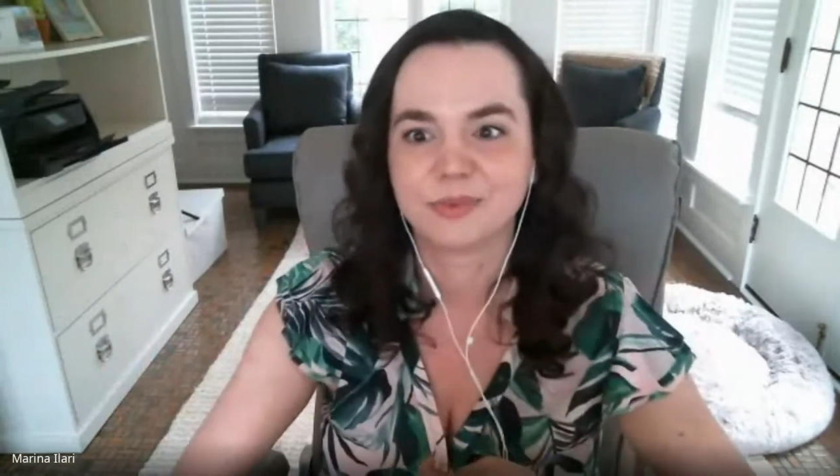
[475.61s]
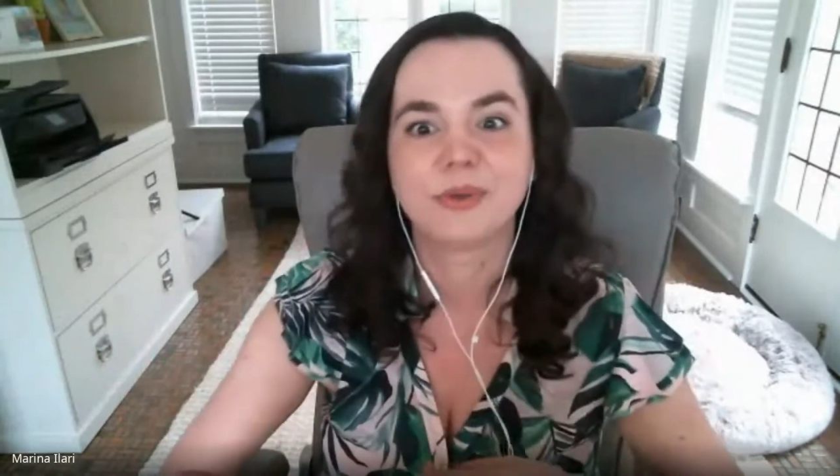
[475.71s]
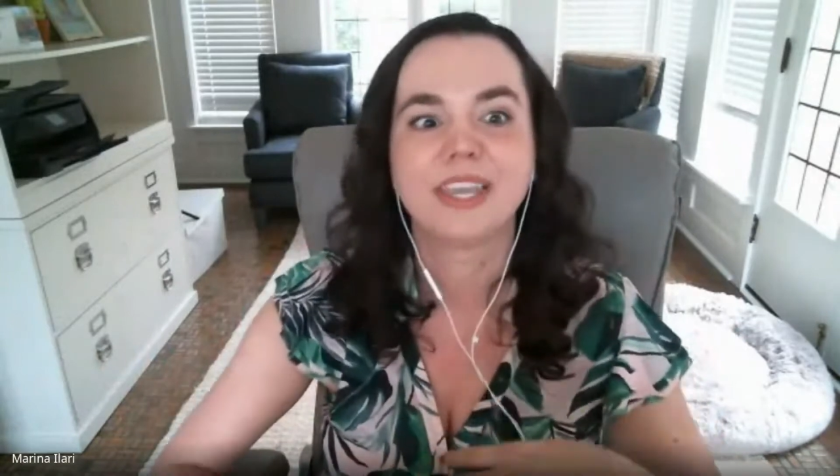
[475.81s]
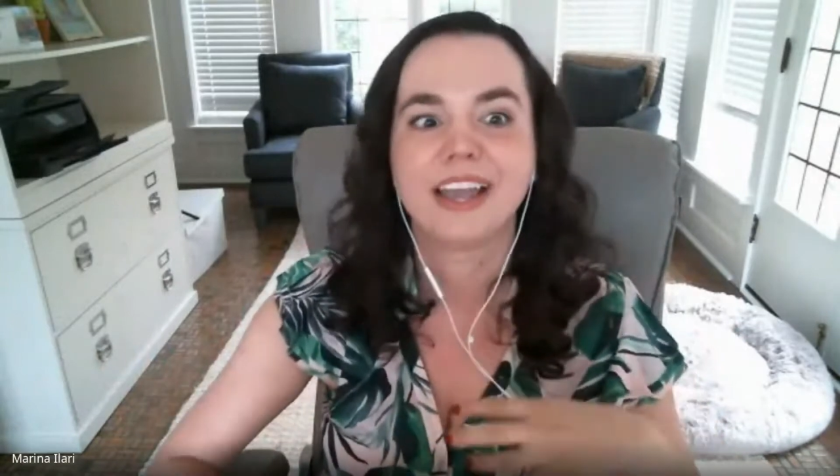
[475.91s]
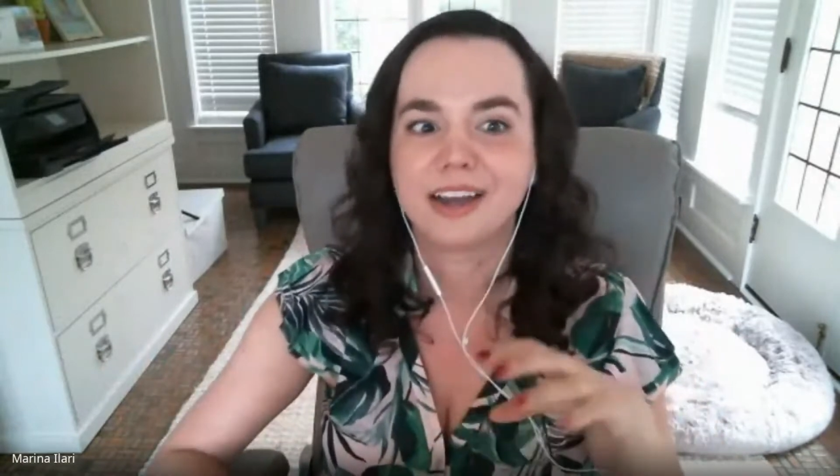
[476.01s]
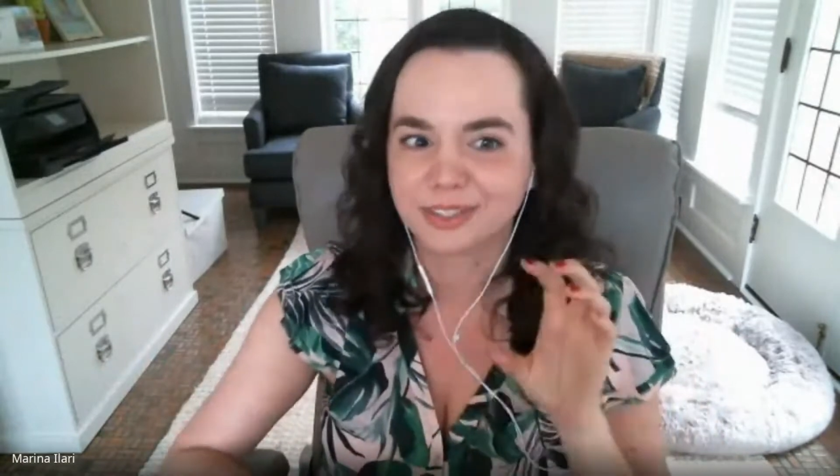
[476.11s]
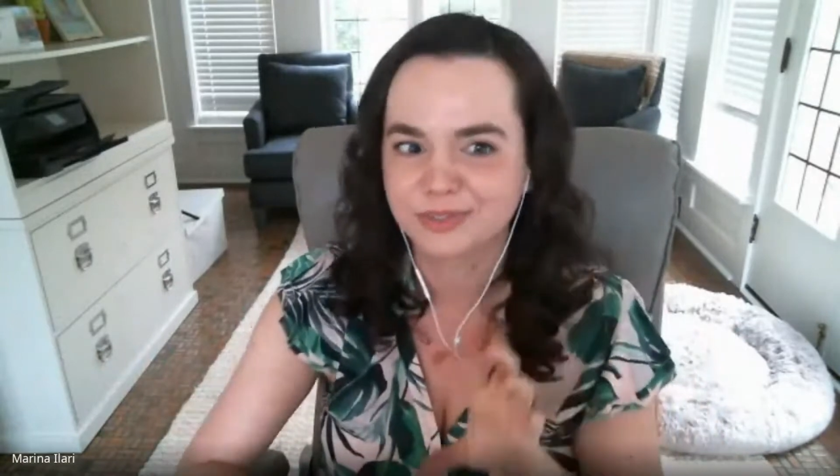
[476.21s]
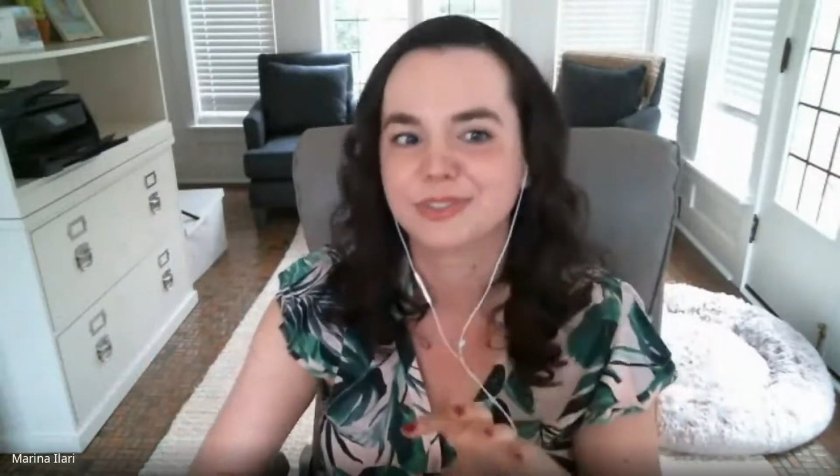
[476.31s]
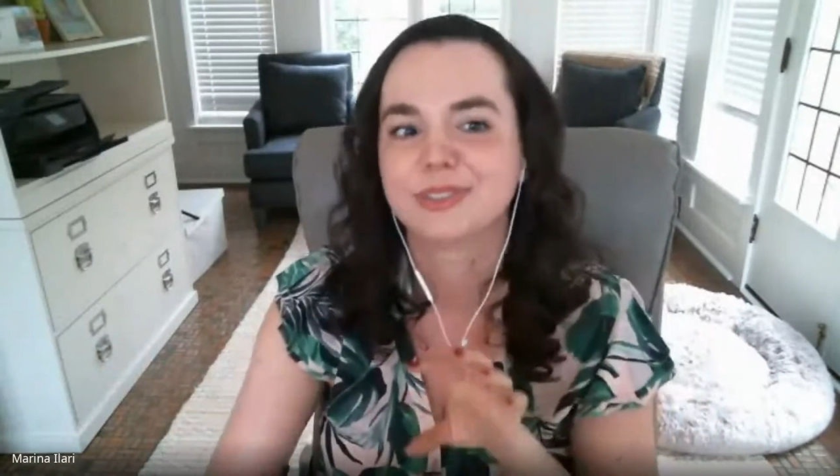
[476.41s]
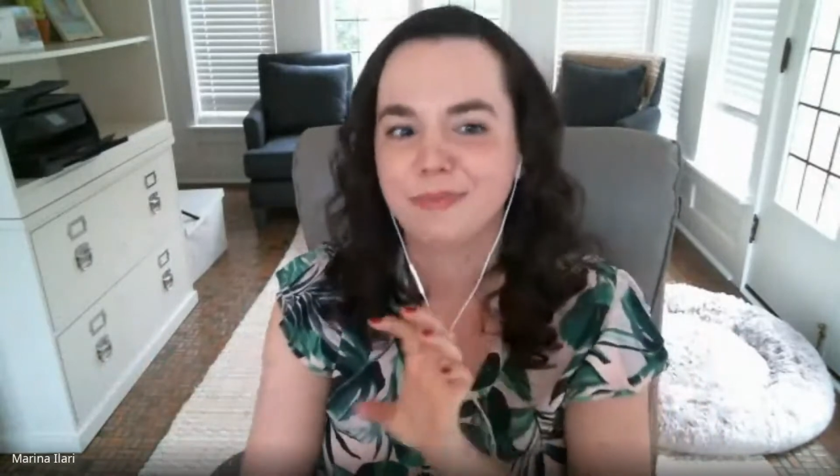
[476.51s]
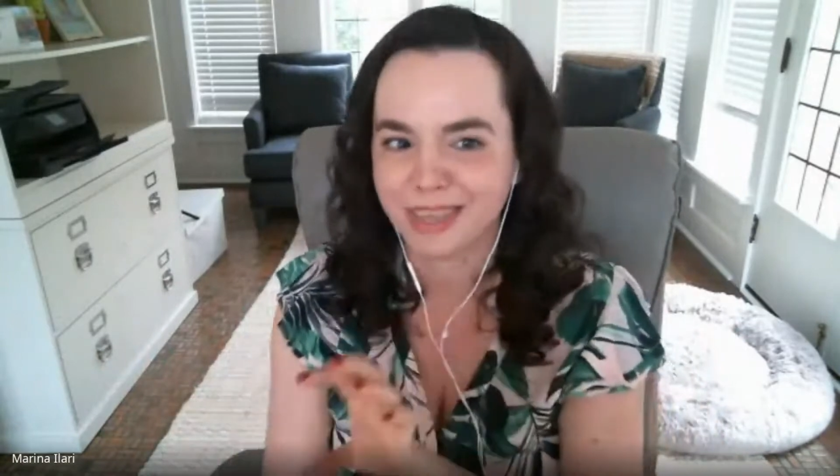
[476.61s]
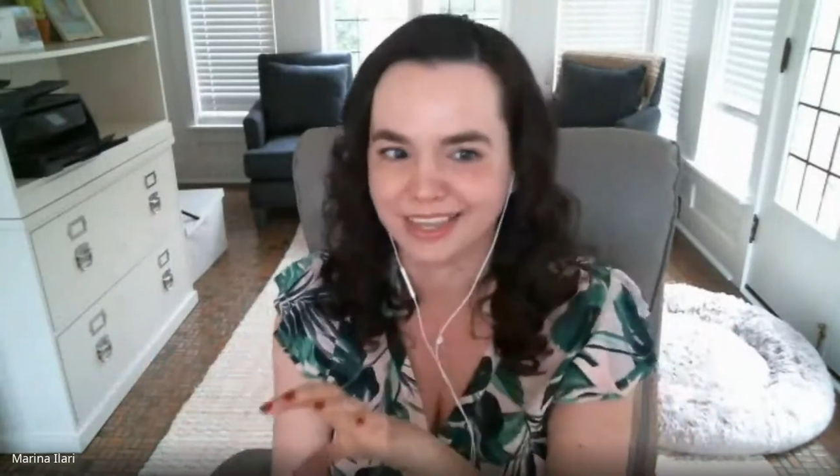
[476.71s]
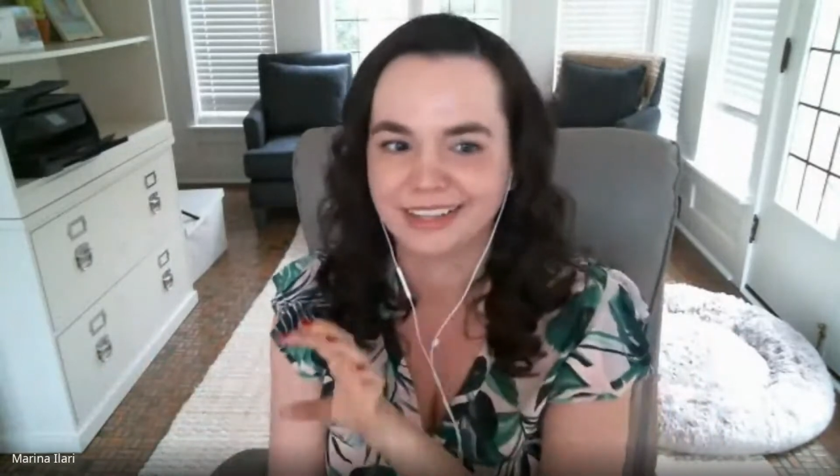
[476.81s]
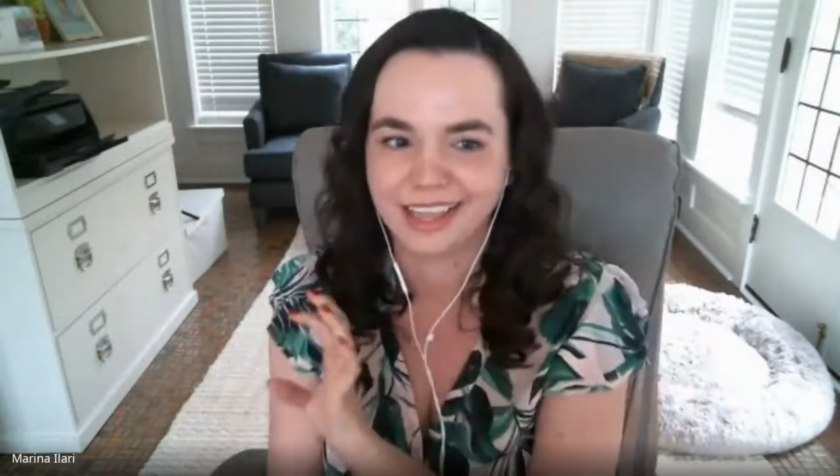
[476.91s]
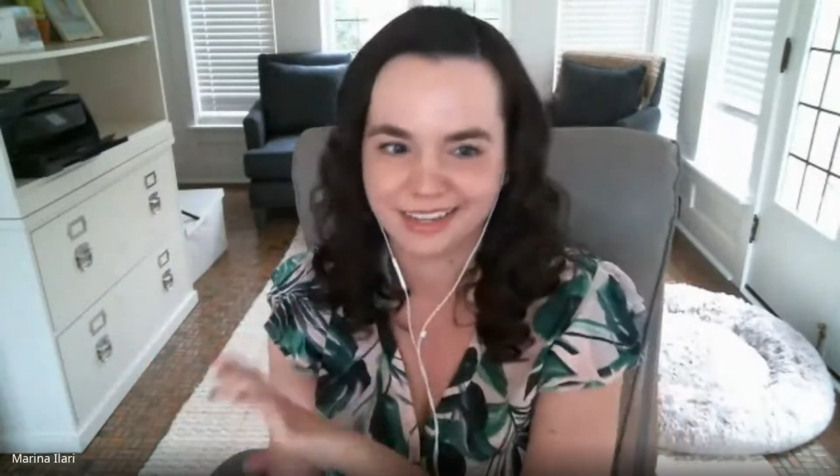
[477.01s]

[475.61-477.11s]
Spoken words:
we are to speak in